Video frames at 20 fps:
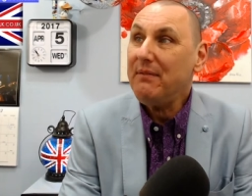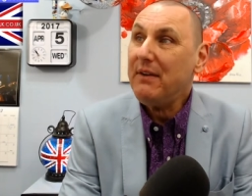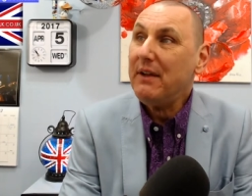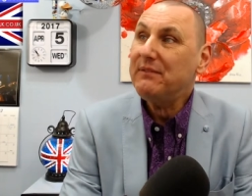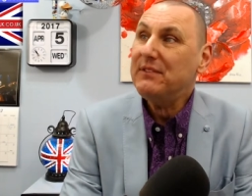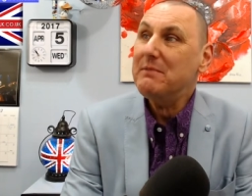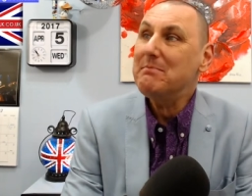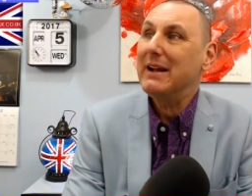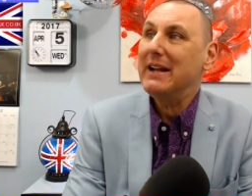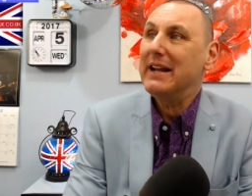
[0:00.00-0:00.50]

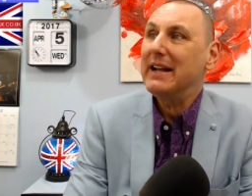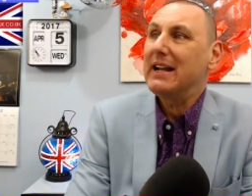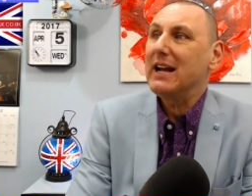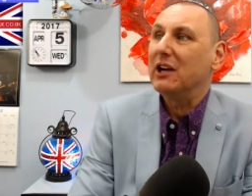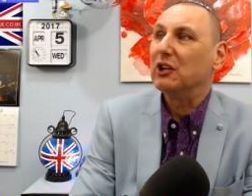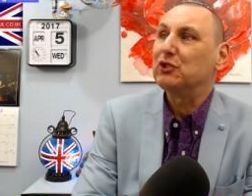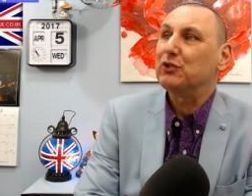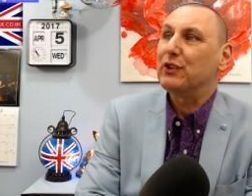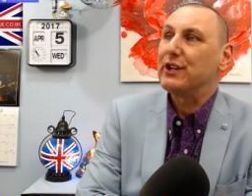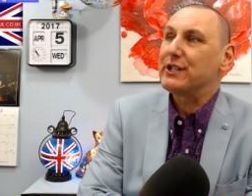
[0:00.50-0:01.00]
lived in many
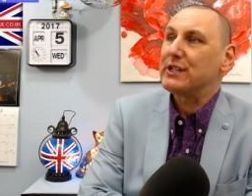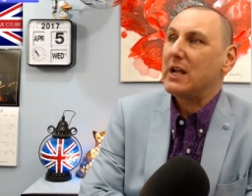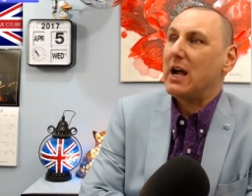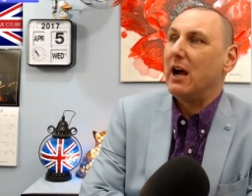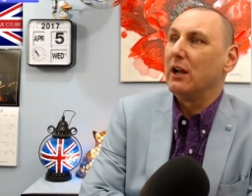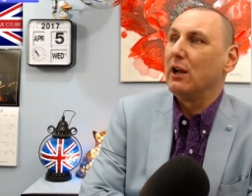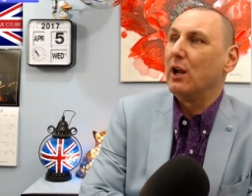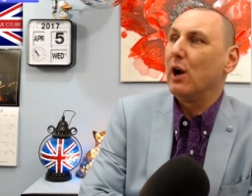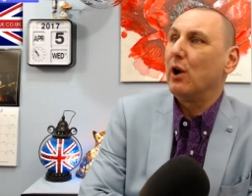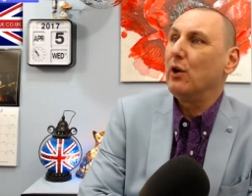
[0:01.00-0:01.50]
countries
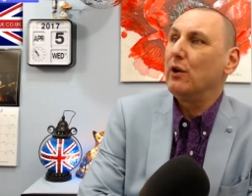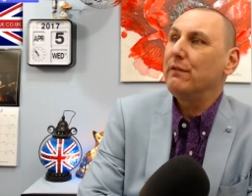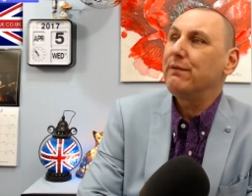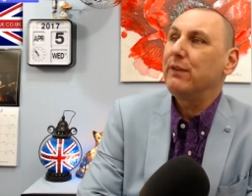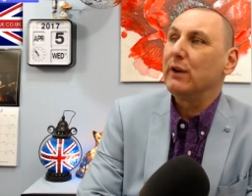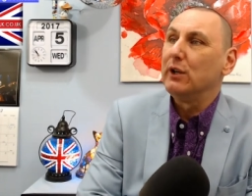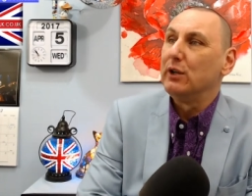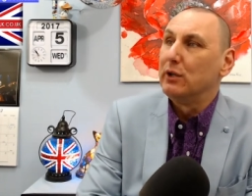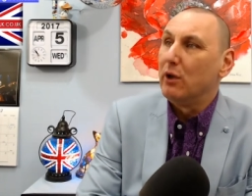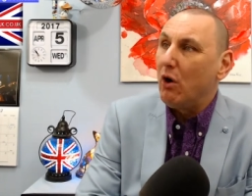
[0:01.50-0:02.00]
alone
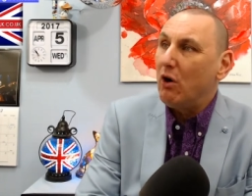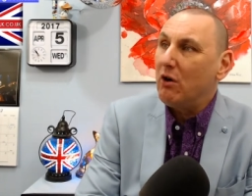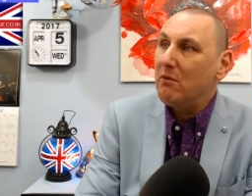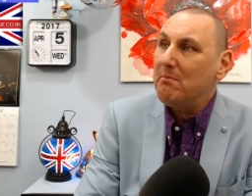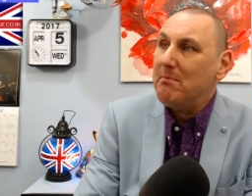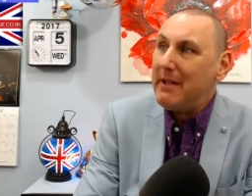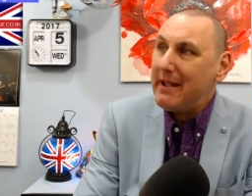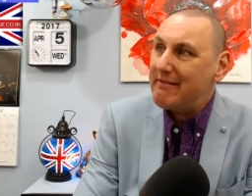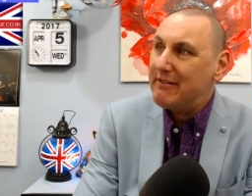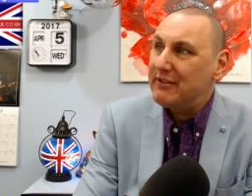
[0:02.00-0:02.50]
for long
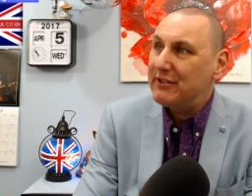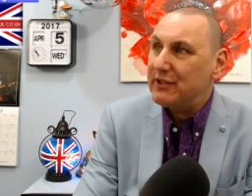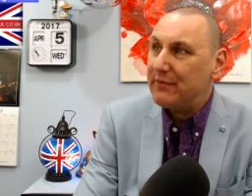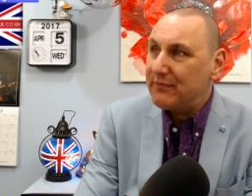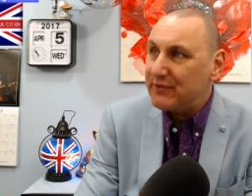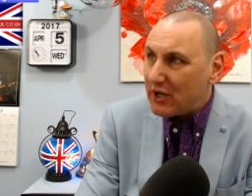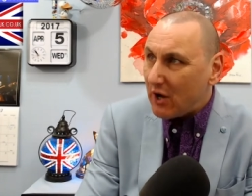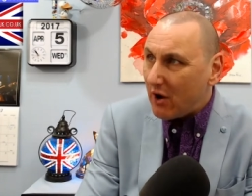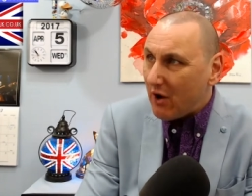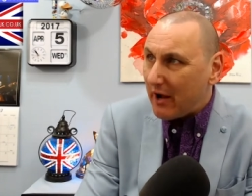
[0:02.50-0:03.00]
periods of
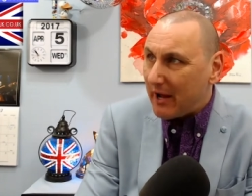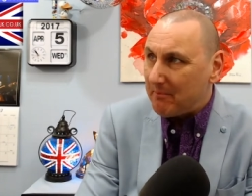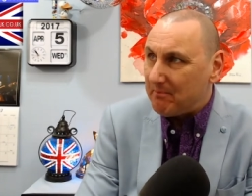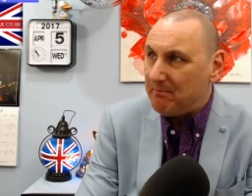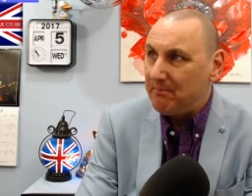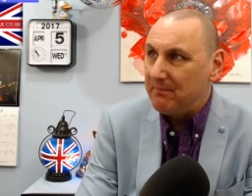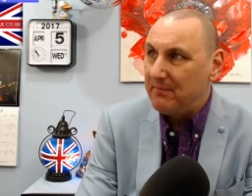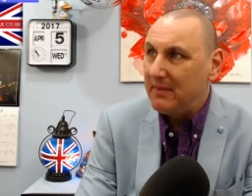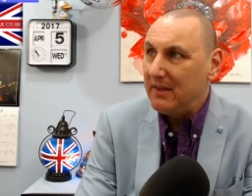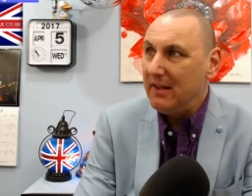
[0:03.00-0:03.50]
time.